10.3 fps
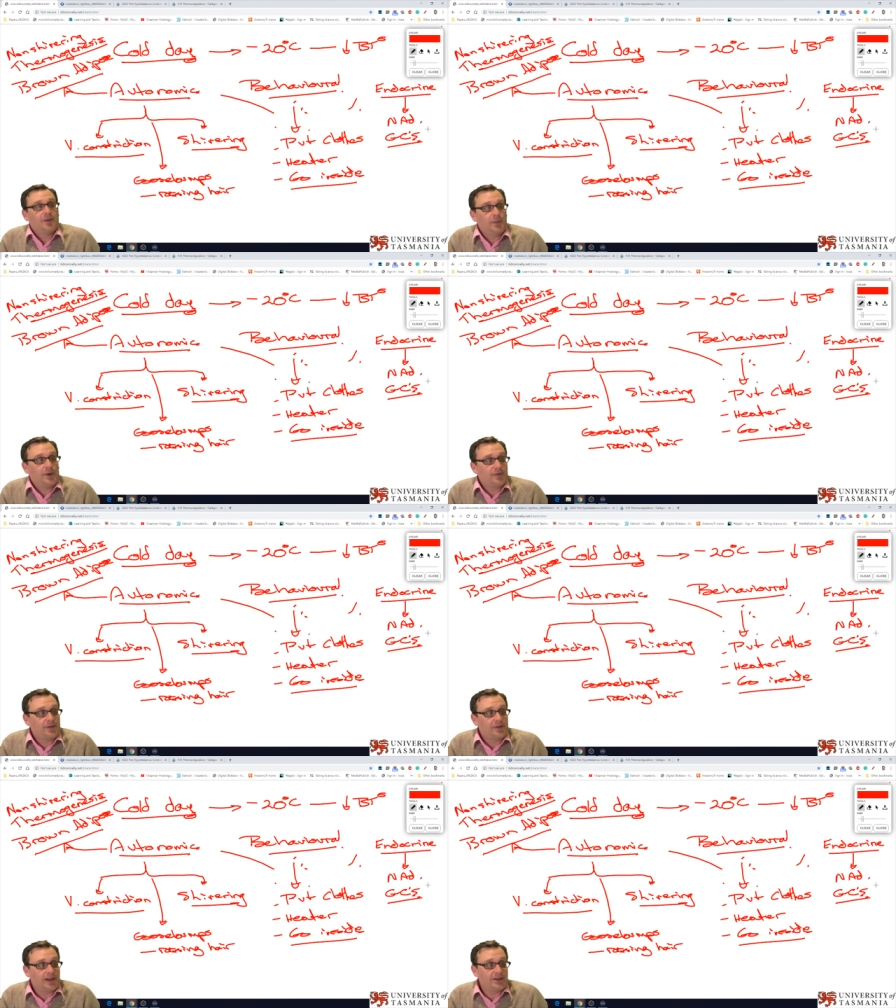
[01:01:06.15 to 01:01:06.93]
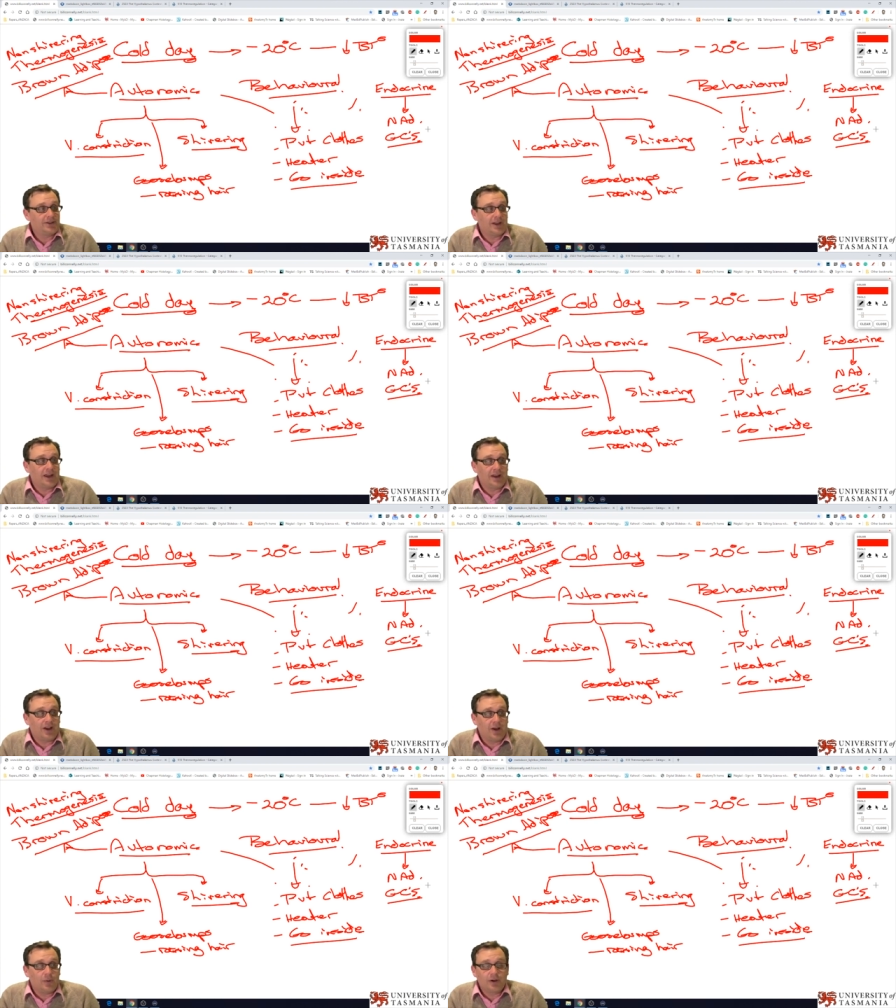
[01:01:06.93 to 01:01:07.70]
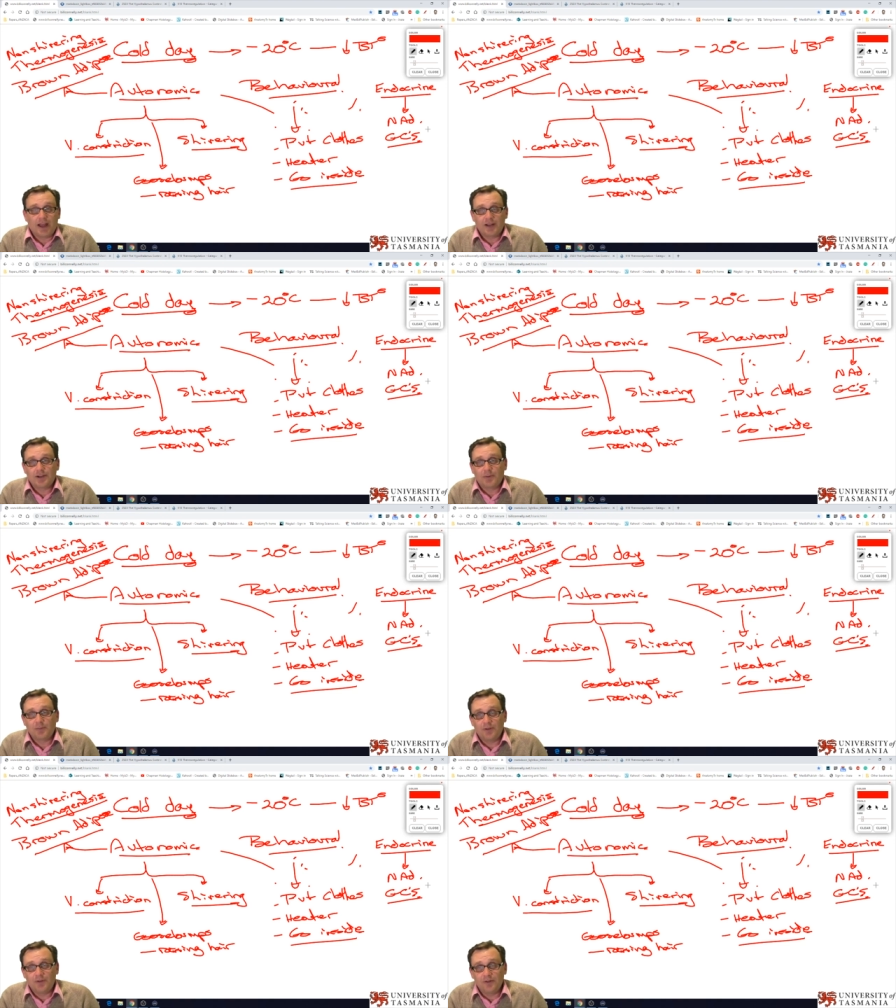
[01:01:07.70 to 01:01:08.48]
Thank you very much for your attention, and I will
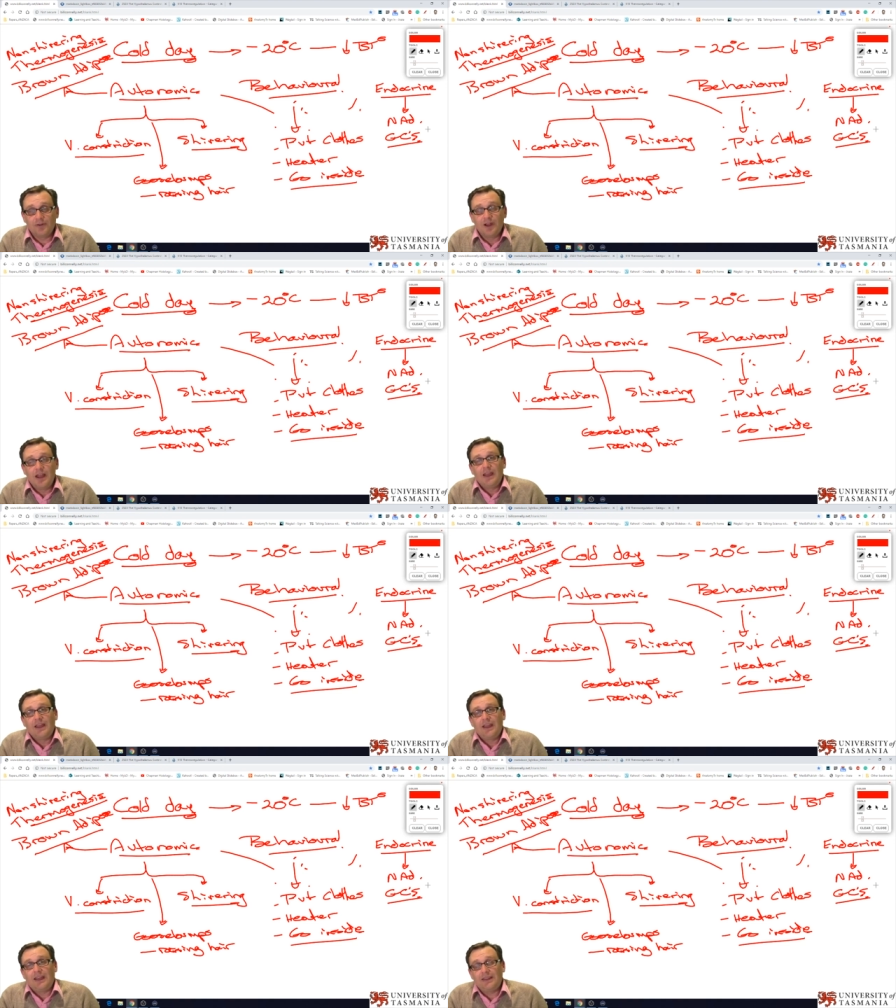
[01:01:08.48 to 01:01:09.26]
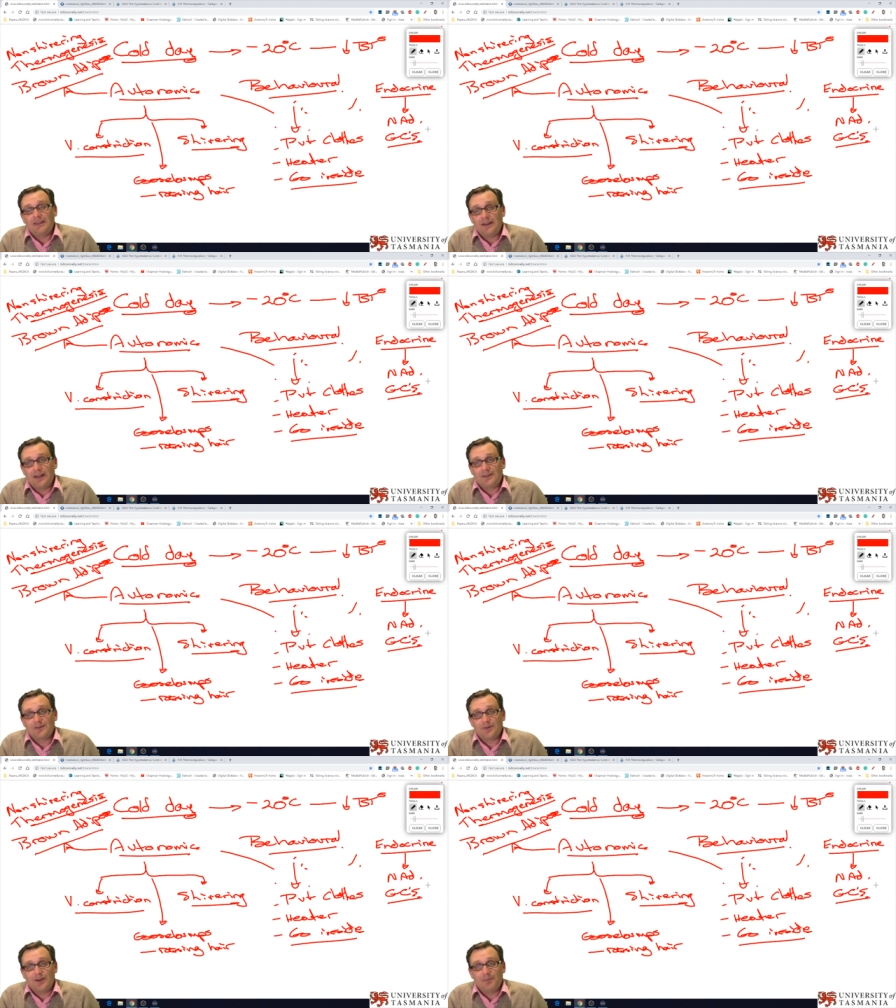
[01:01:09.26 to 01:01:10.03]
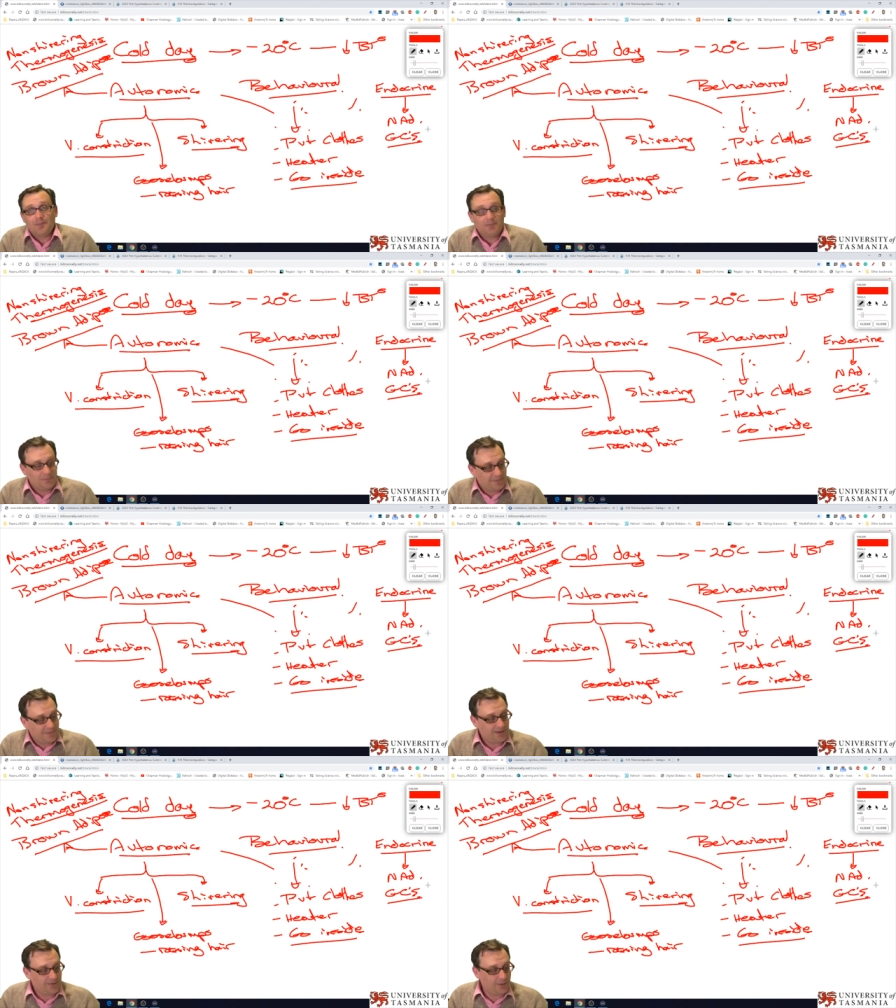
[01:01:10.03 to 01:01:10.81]
catch up with you in the next stream.
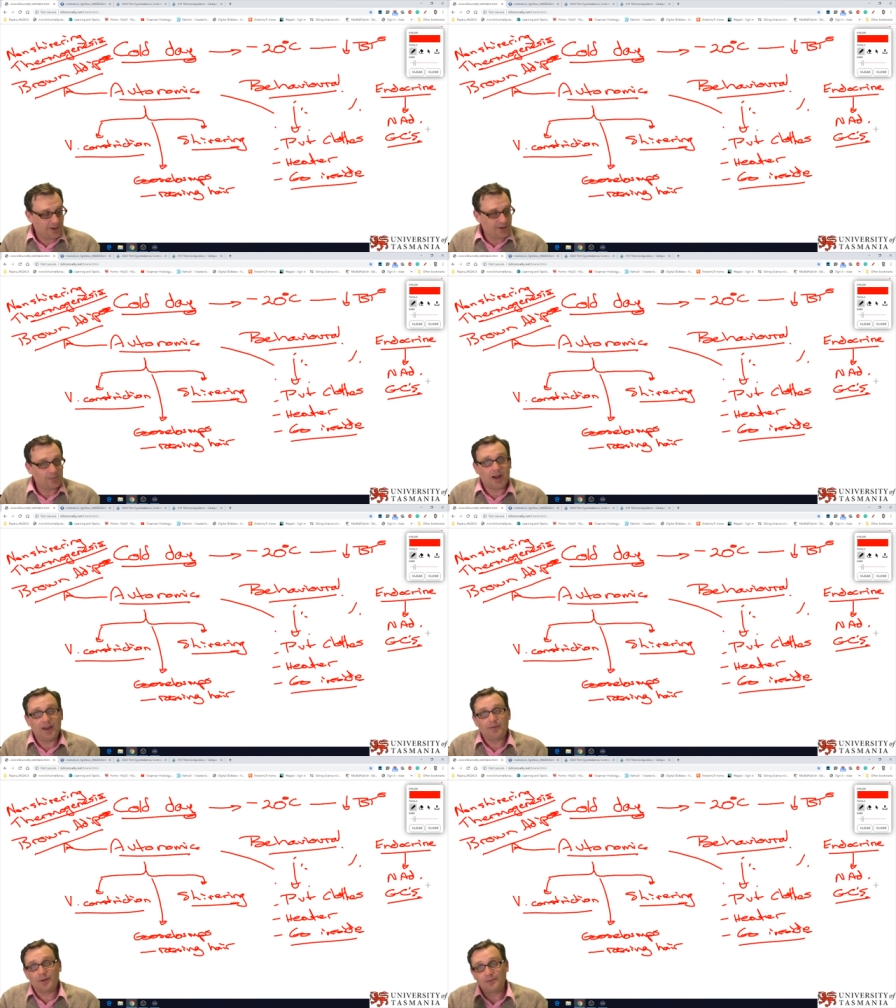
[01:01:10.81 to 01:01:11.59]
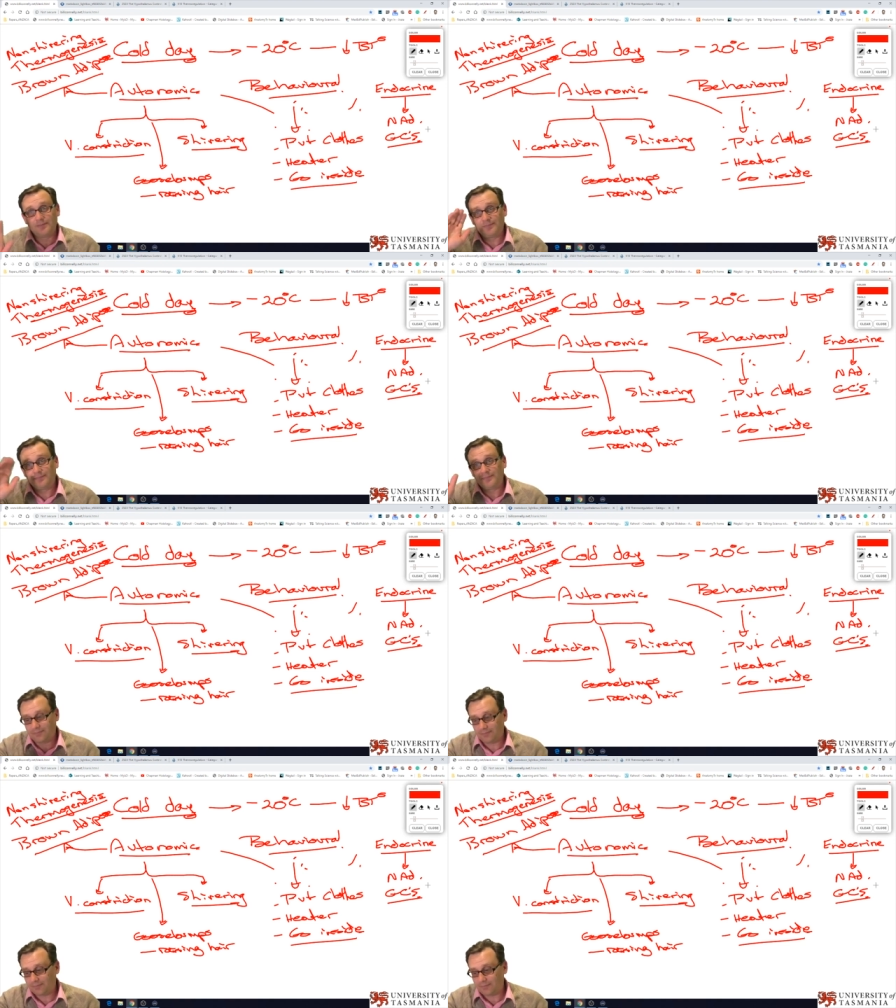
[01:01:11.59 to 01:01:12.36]
Thanks very much. Bye, everyone.